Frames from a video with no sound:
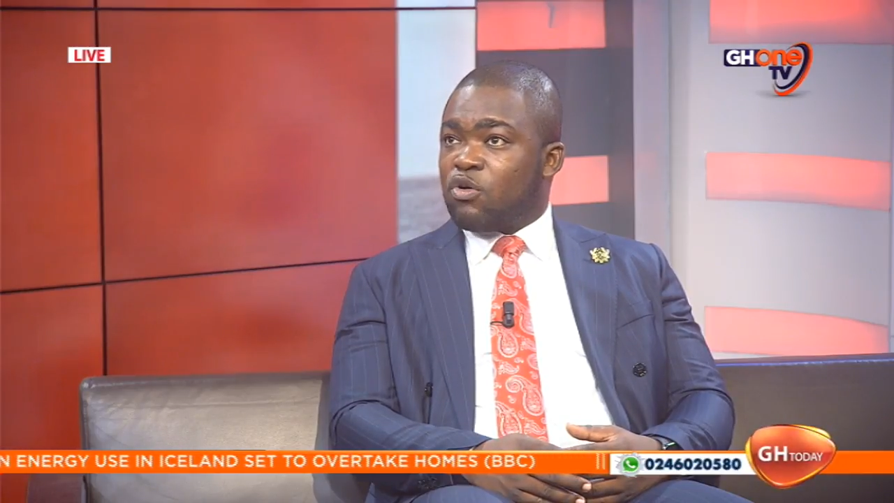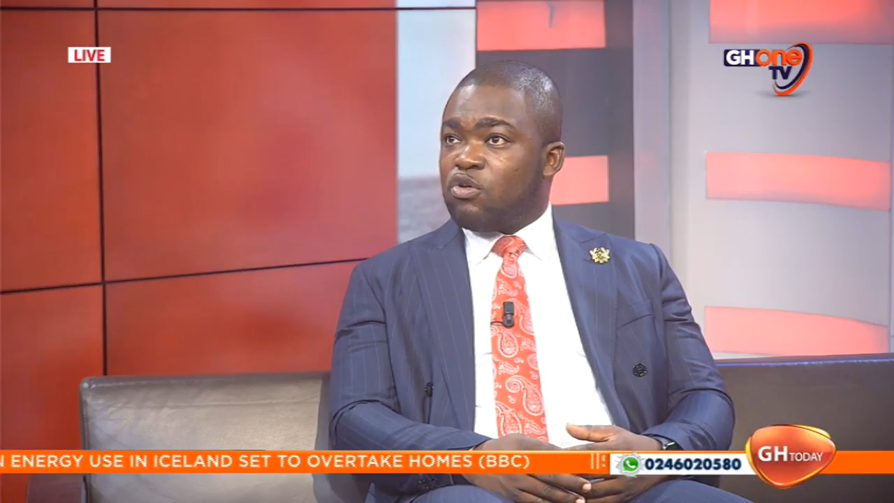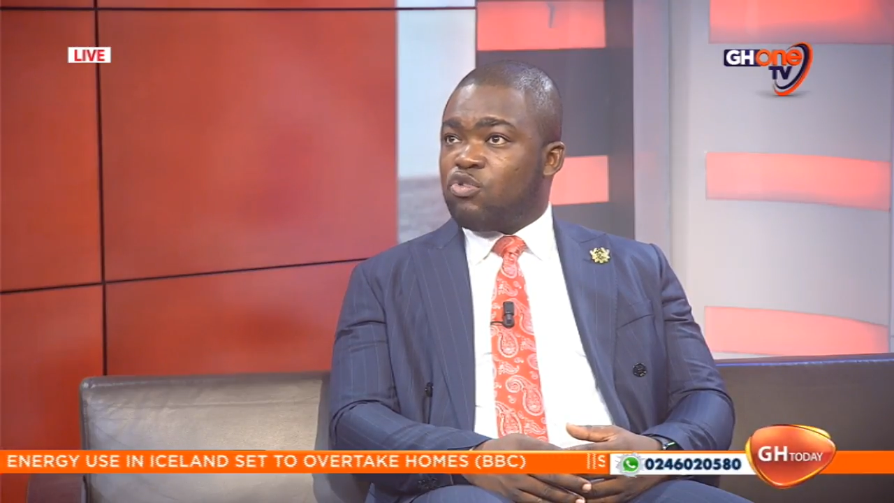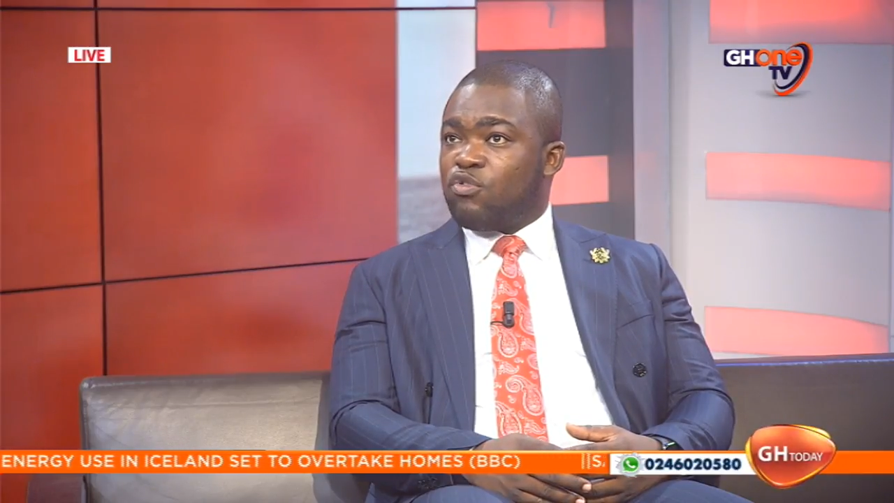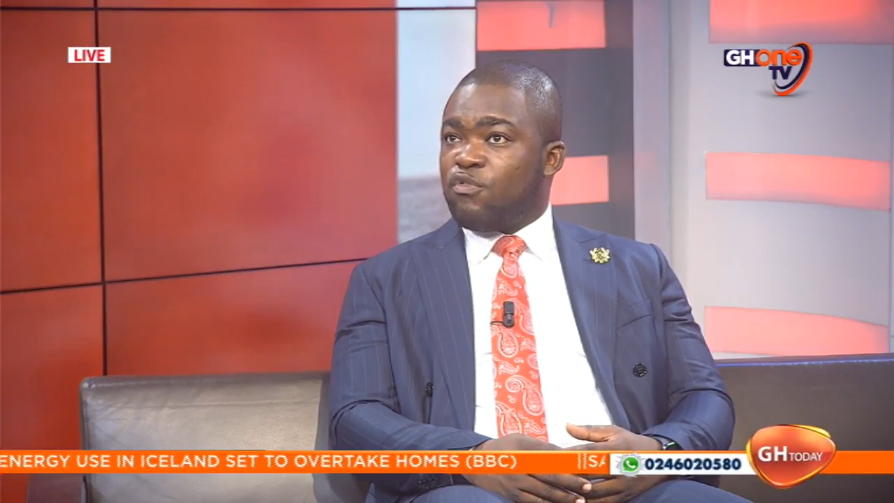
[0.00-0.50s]

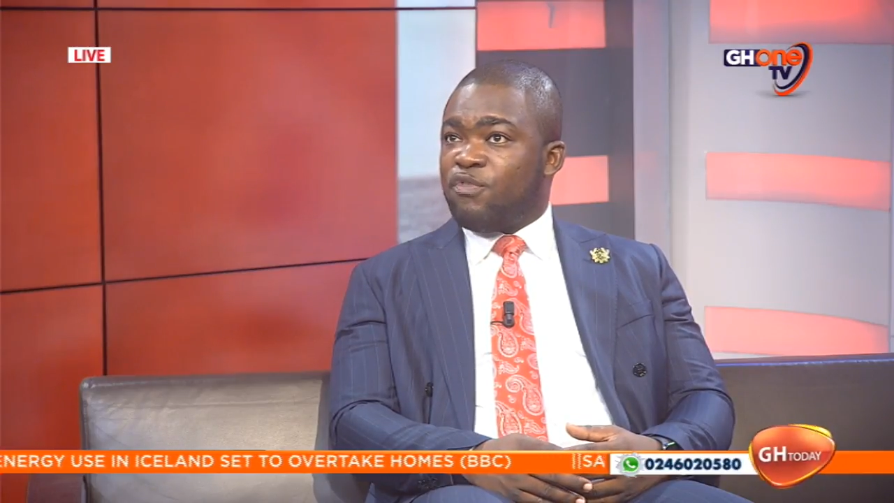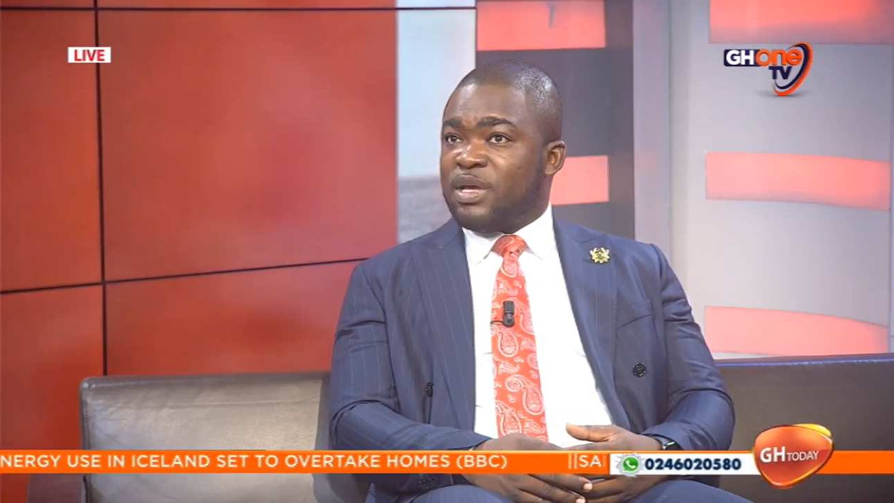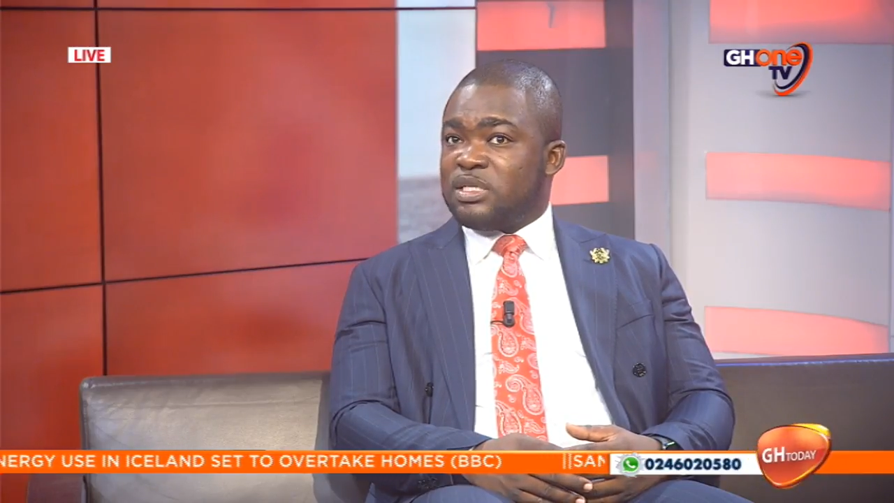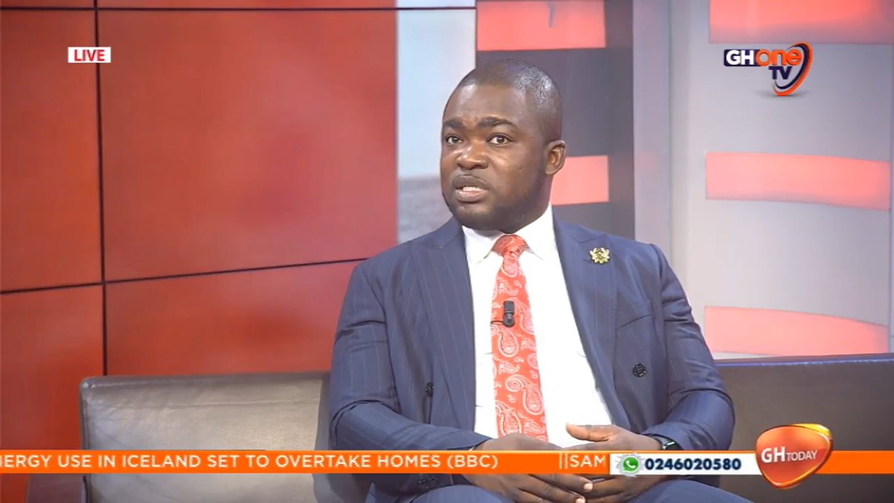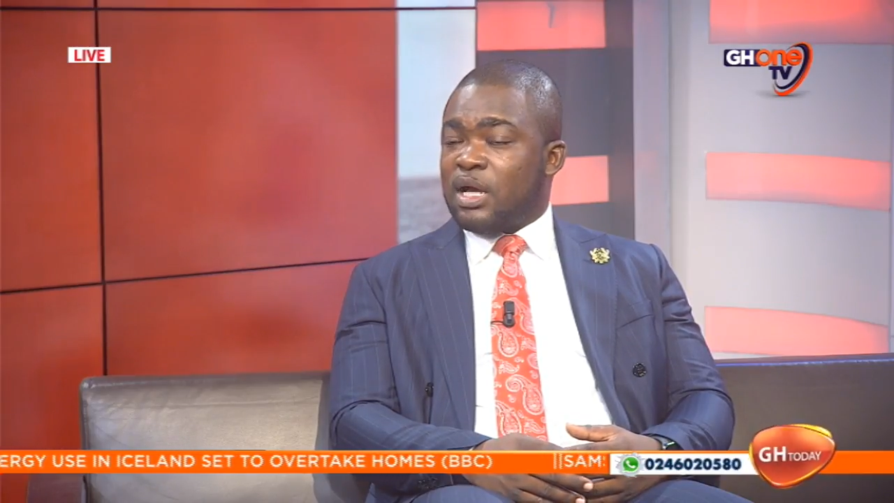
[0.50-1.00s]

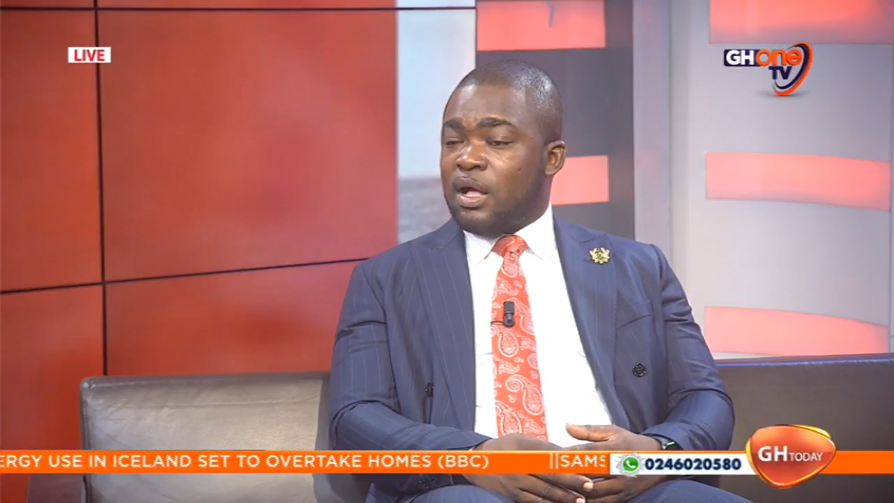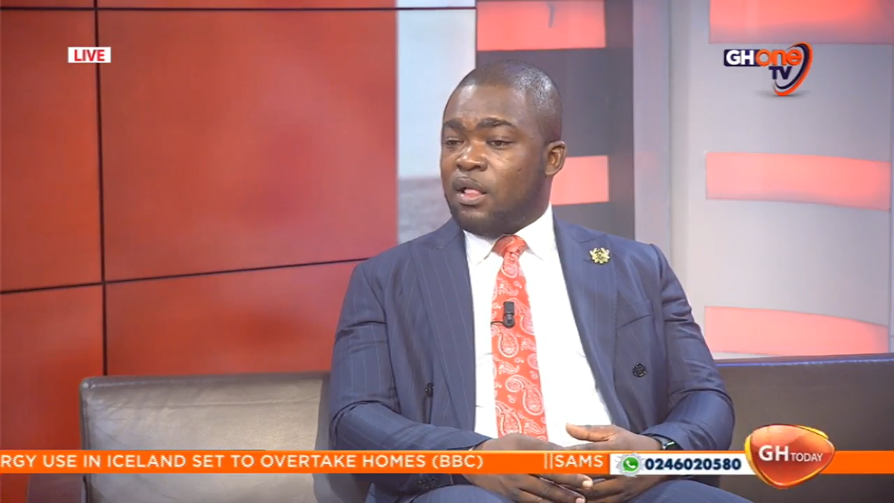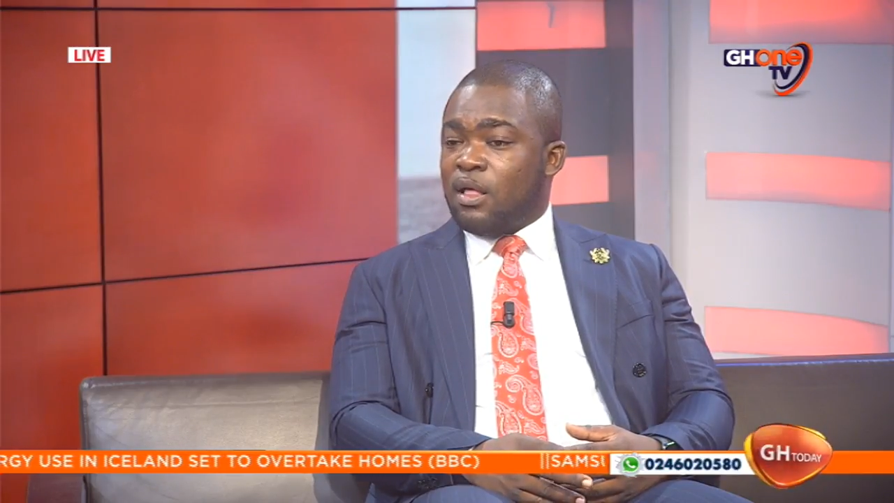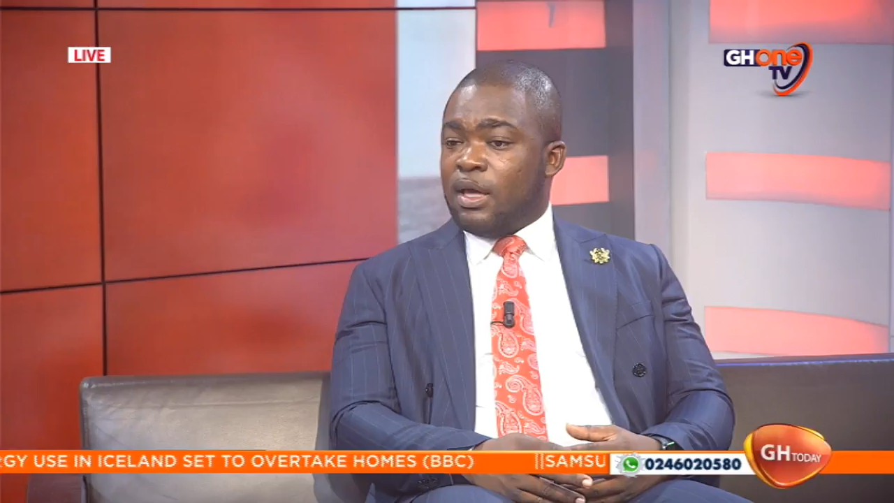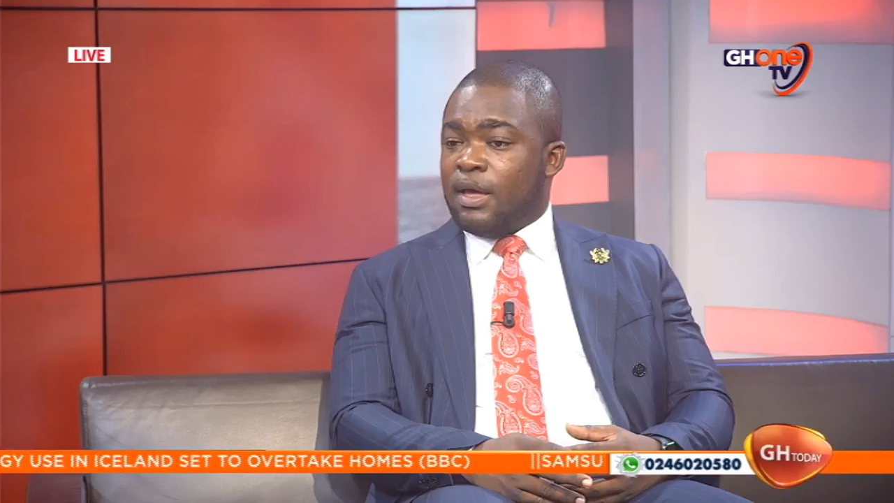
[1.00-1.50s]
controversial,